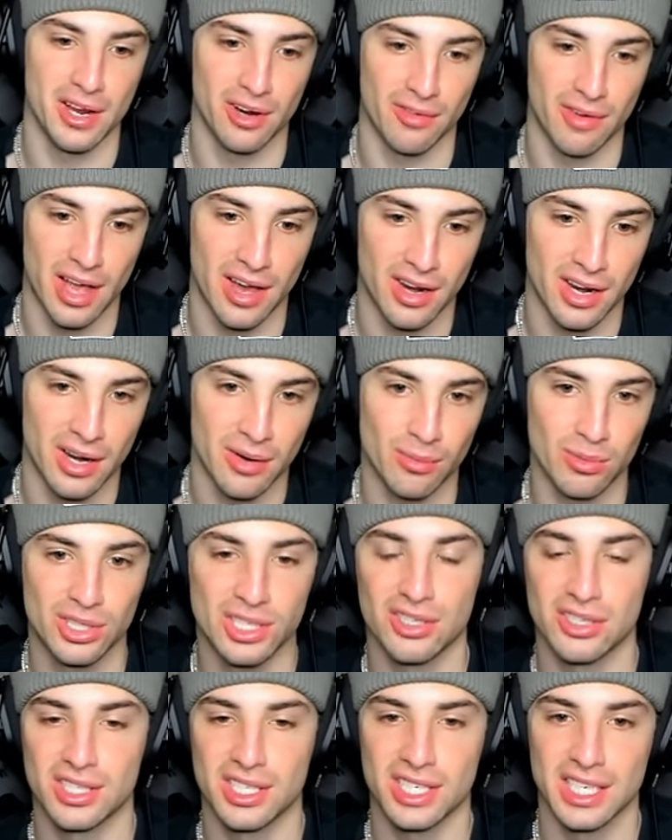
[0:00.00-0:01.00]
your Groudon, we're
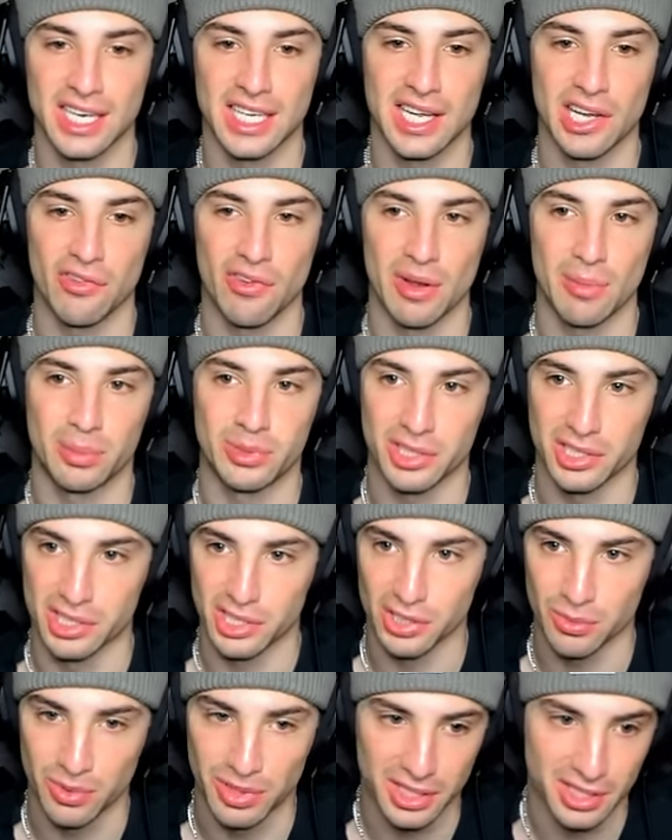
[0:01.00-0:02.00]
still sitting in a great position
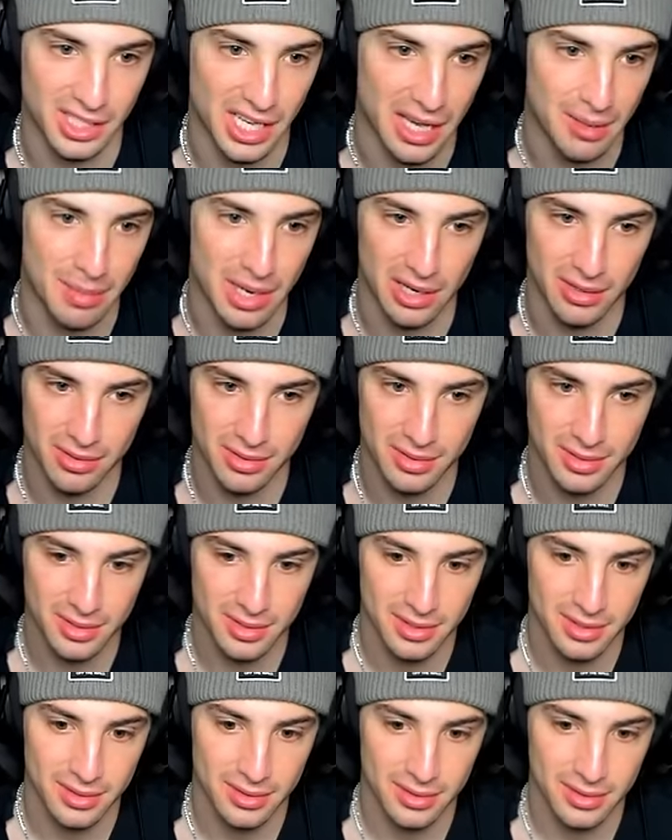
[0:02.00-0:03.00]
to win this game now.
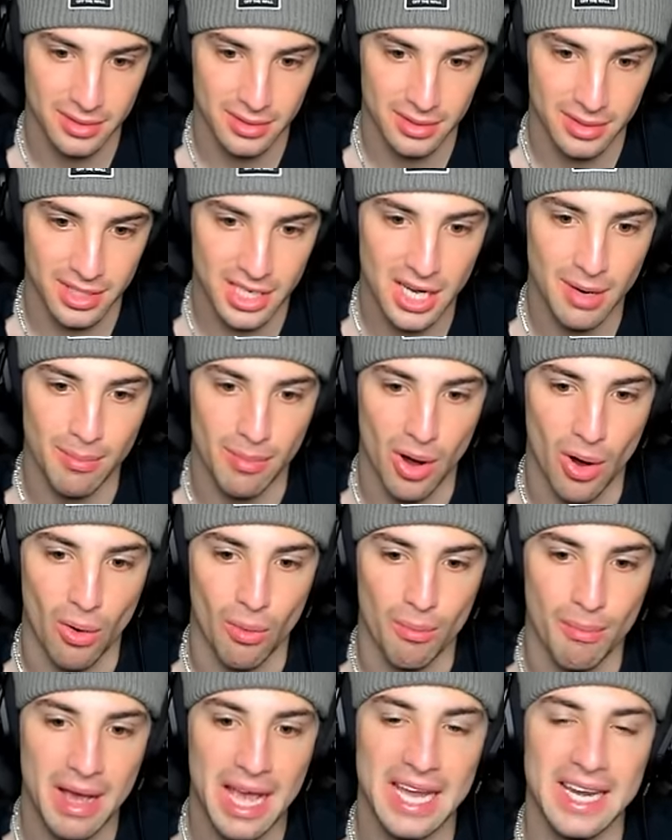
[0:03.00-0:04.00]
Come
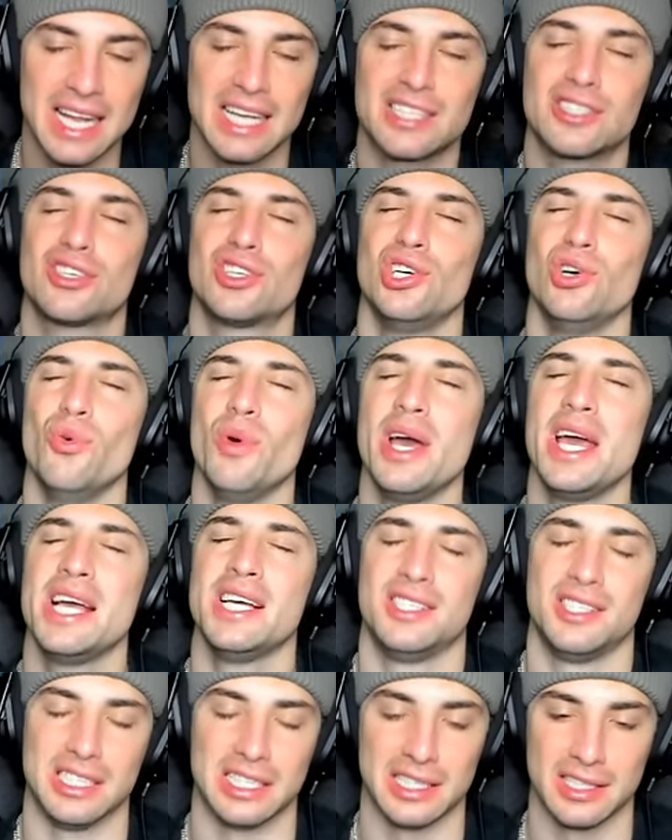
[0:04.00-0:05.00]
on, man. That's too
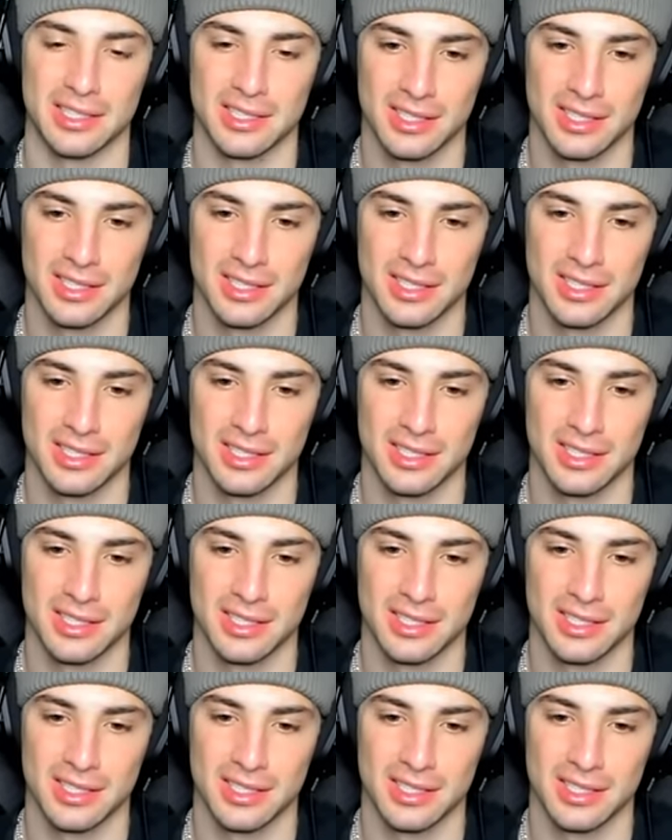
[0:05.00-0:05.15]
easy.